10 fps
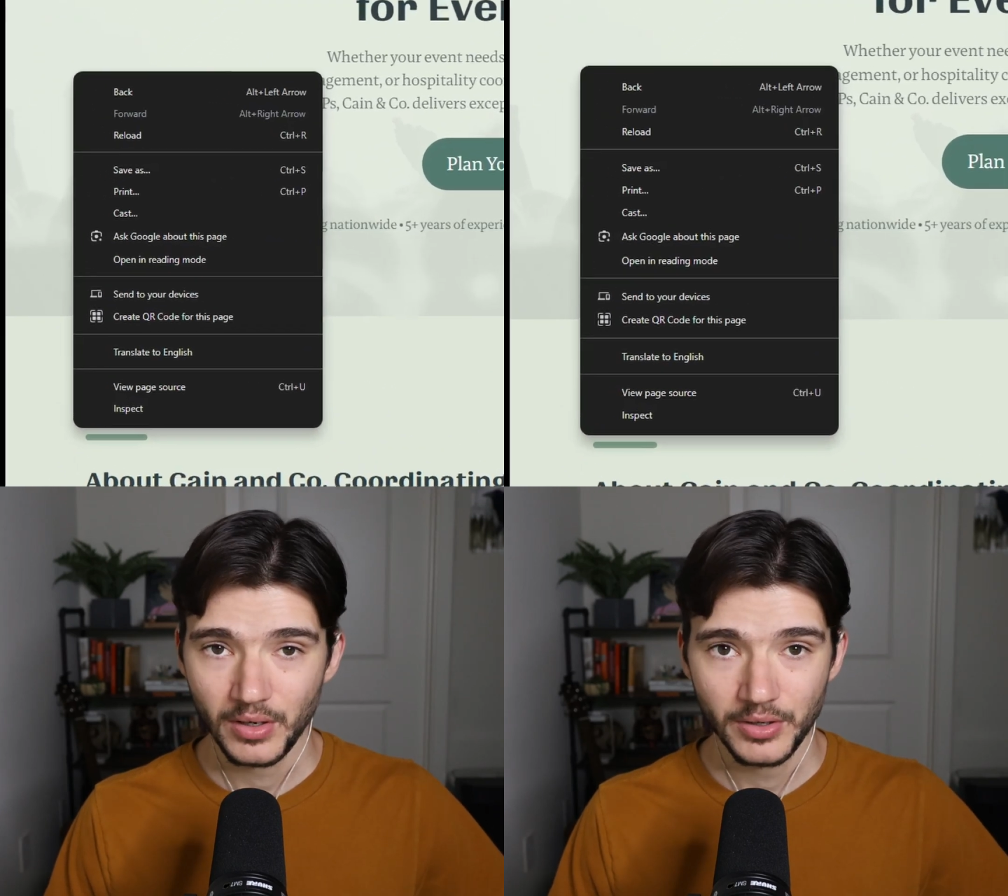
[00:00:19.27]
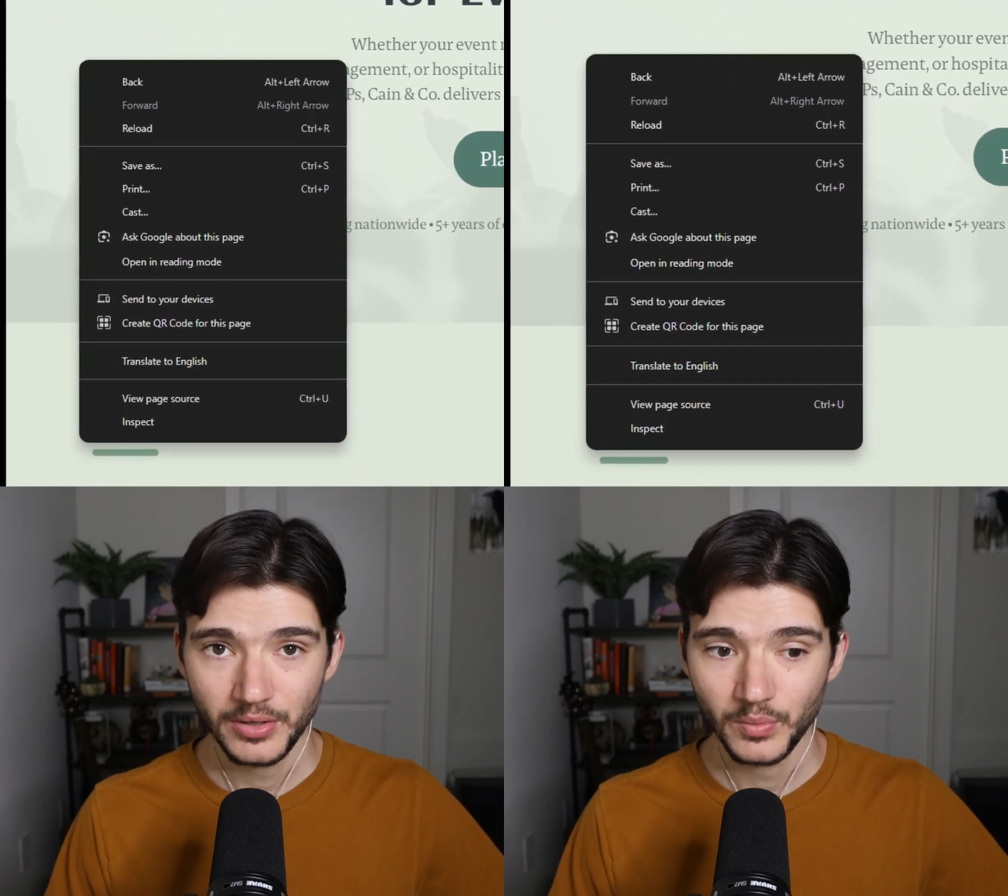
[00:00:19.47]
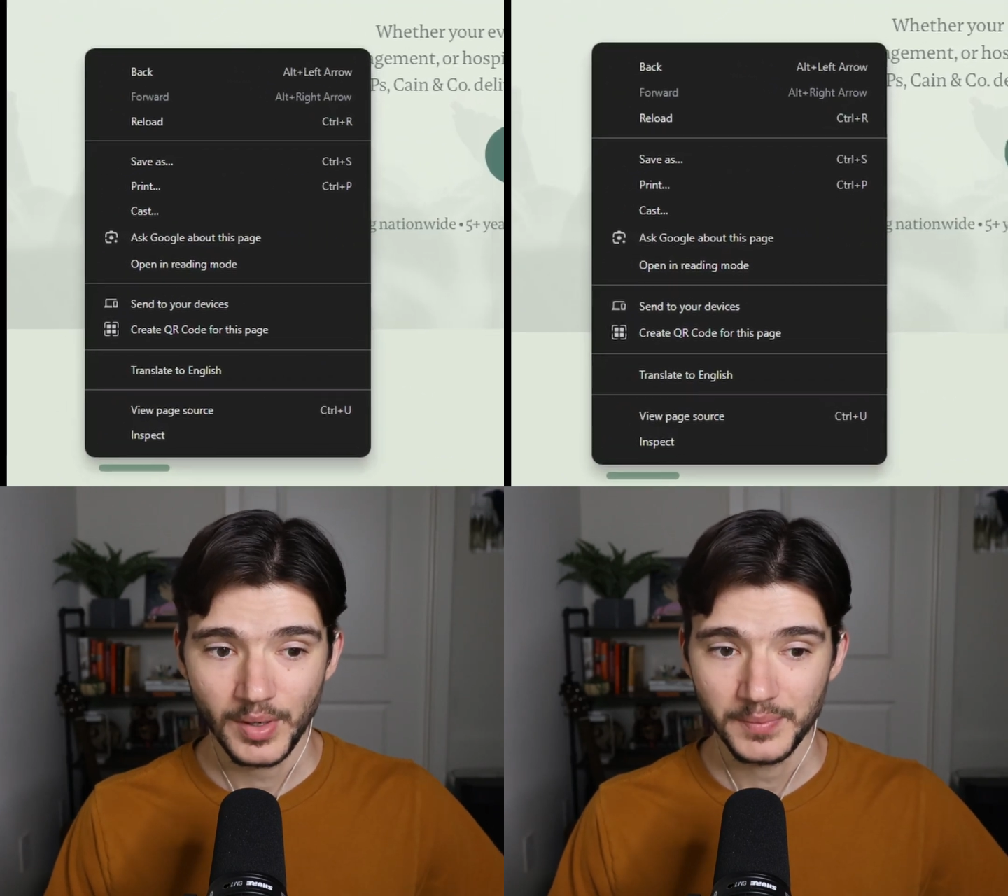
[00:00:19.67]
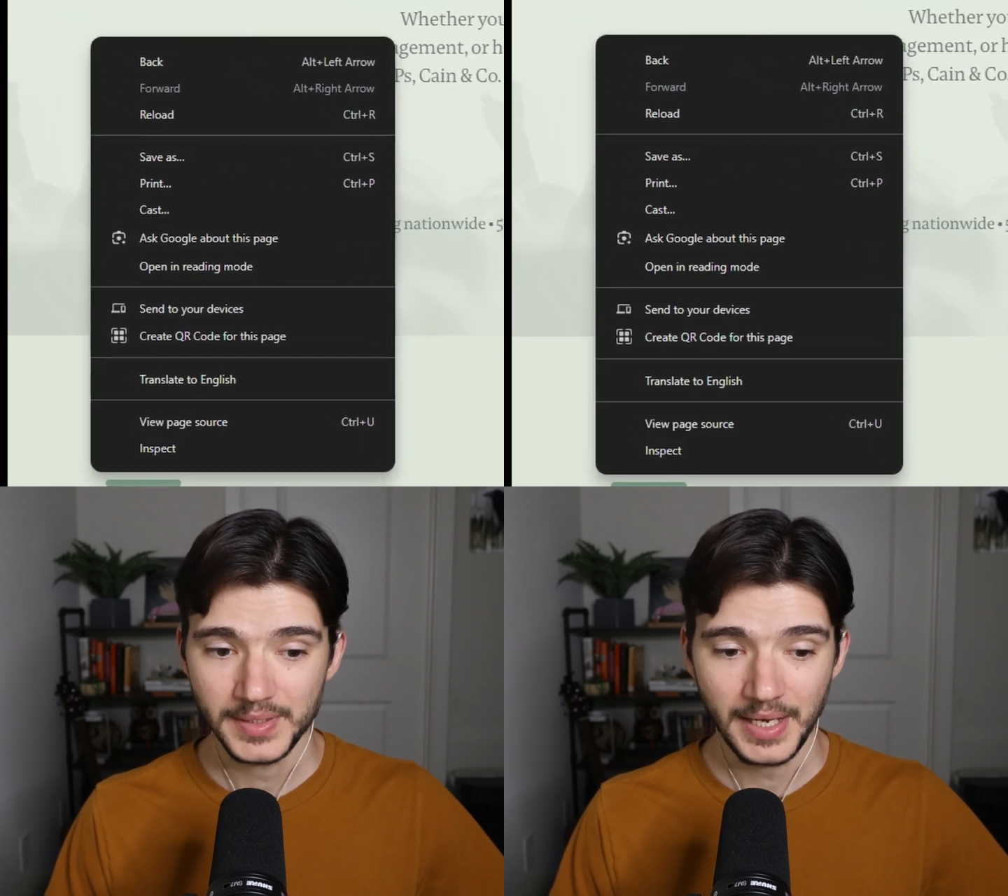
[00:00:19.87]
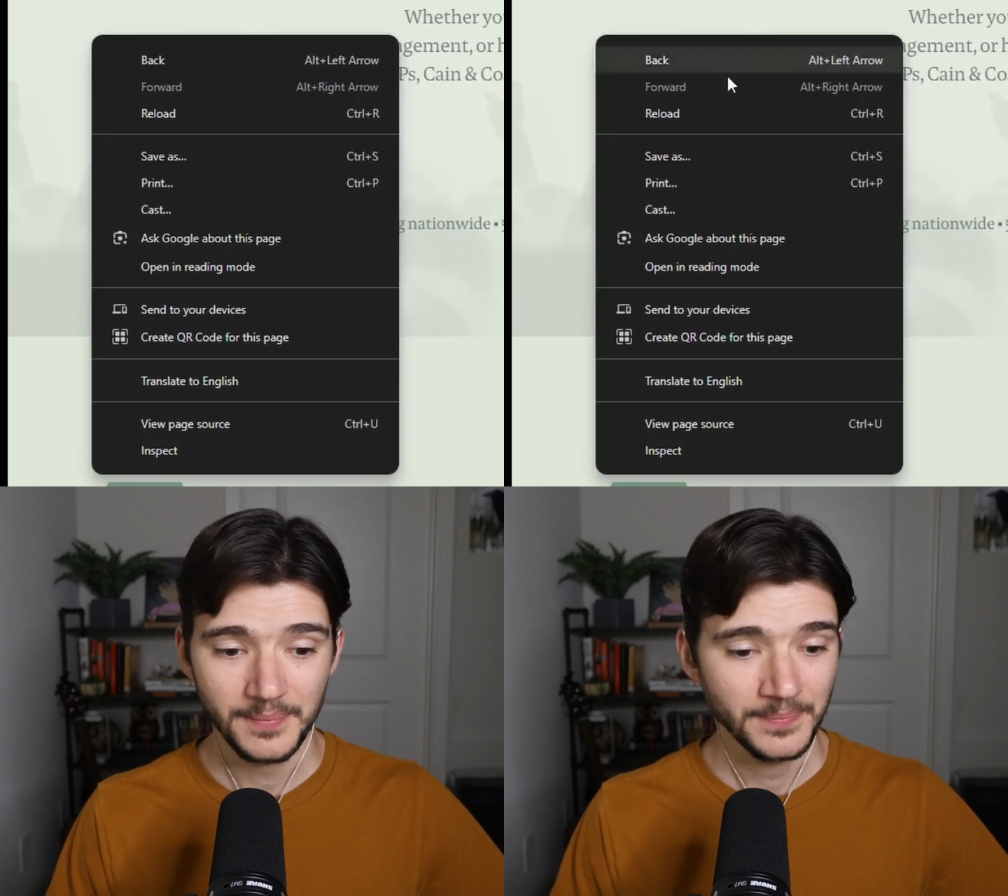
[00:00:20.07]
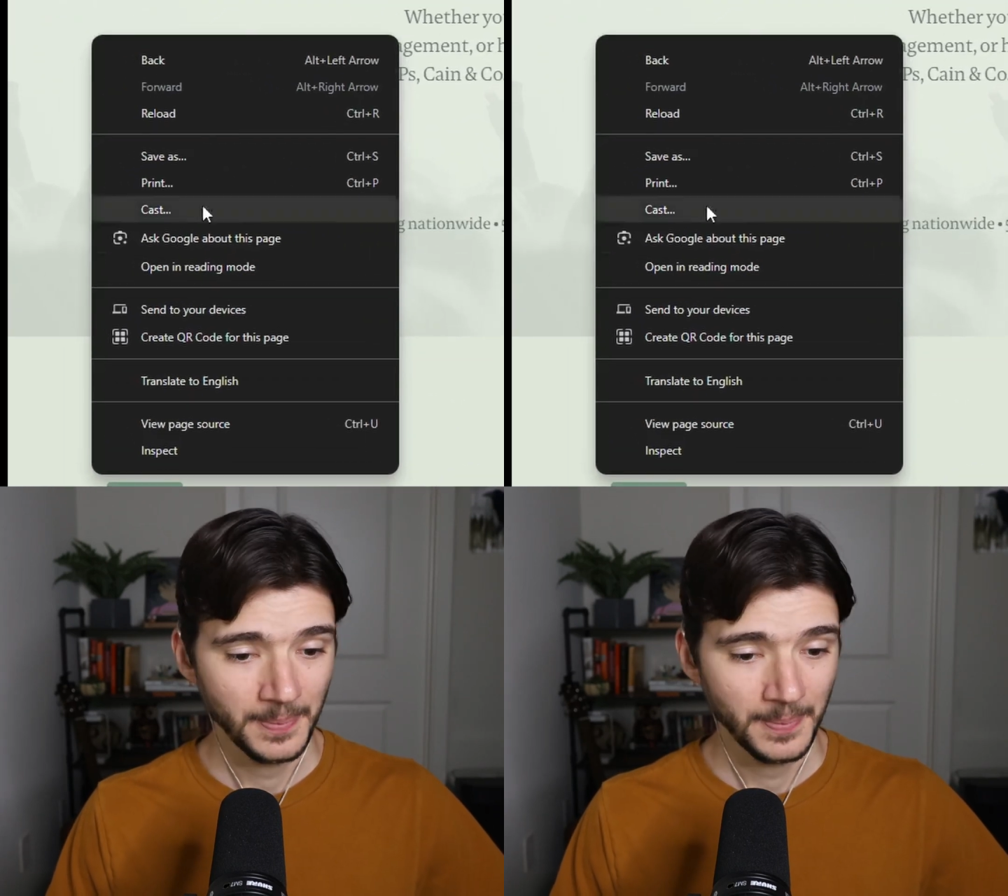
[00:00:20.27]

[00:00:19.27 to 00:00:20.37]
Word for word: on your website